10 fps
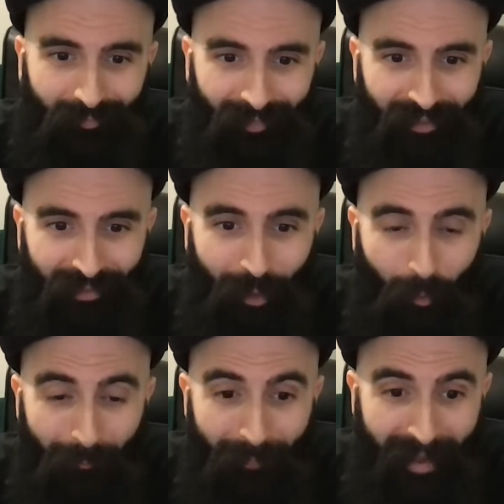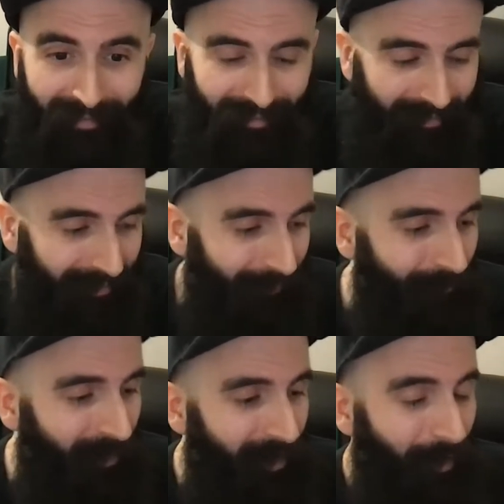So
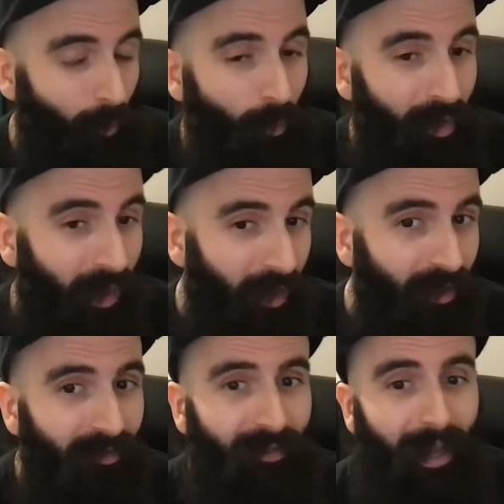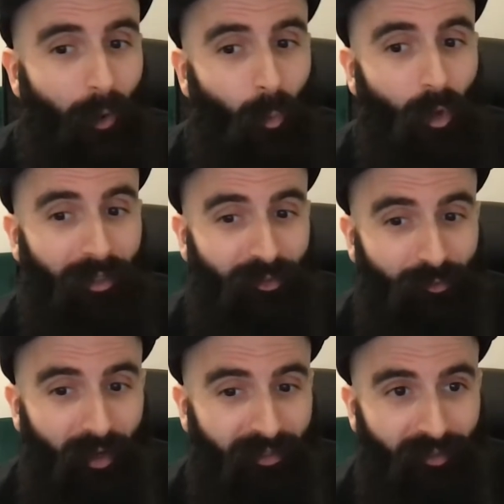basically, we learned now what a
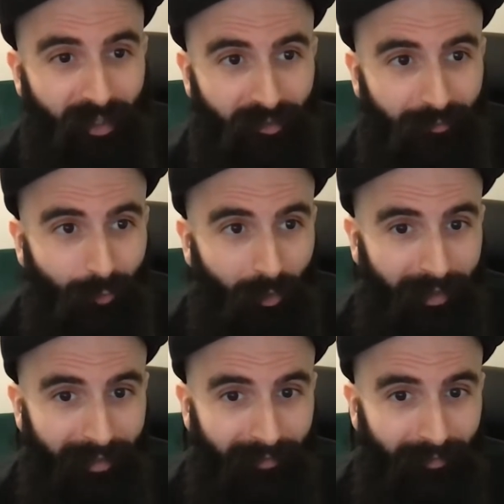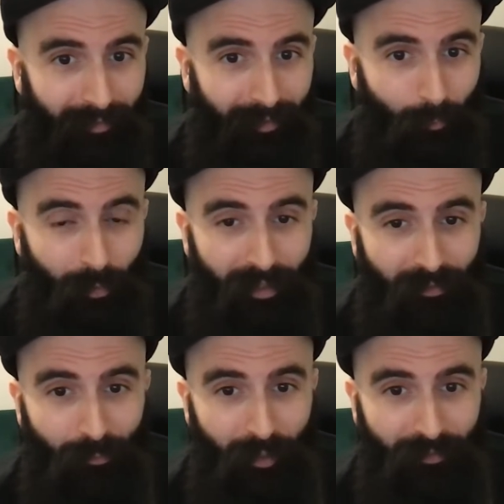tritone interval is. We
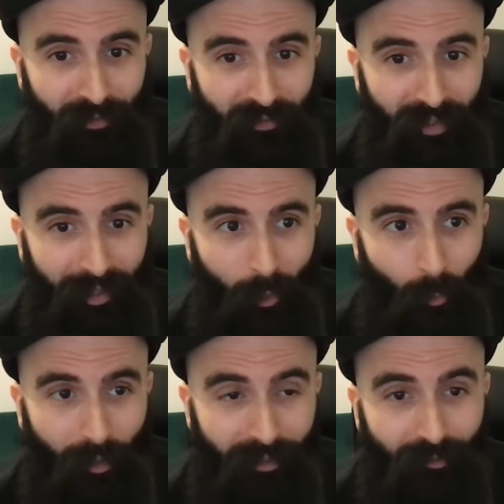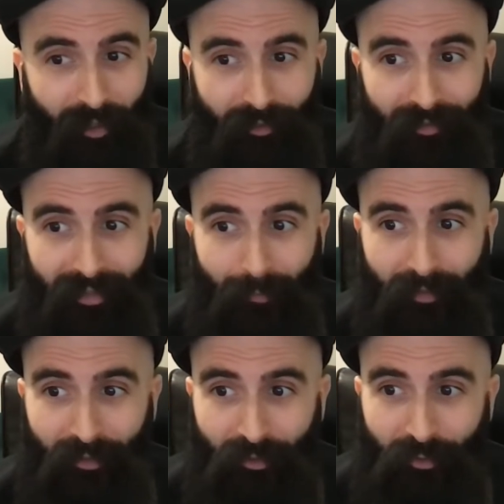need to understand now what a tritone
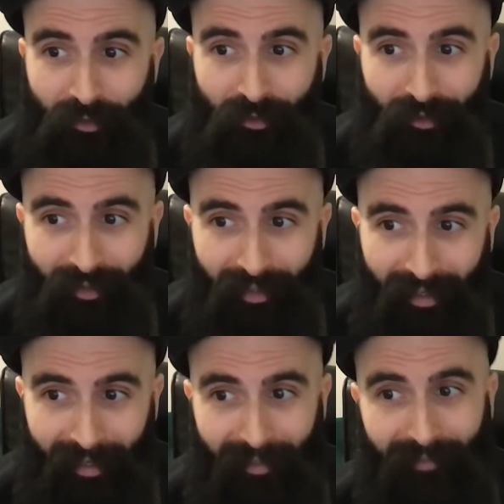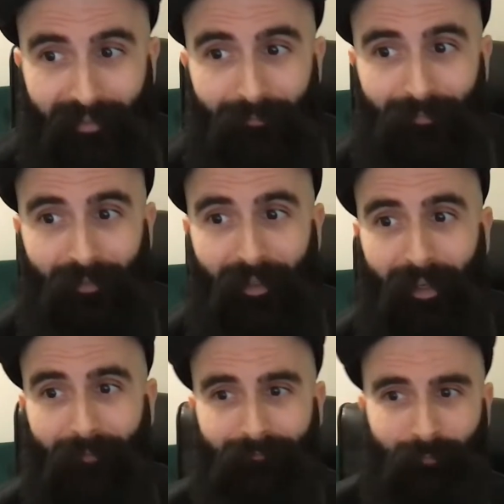substitution is.
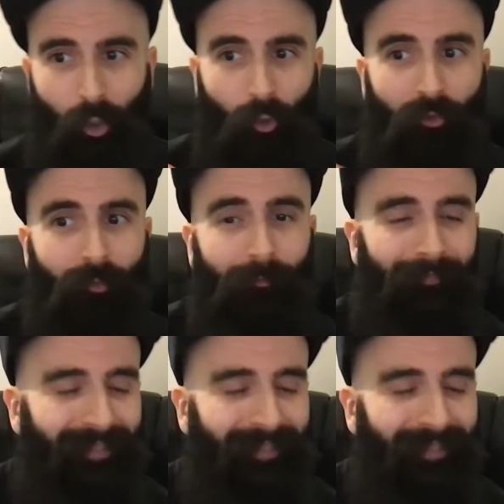Okay. Awesome.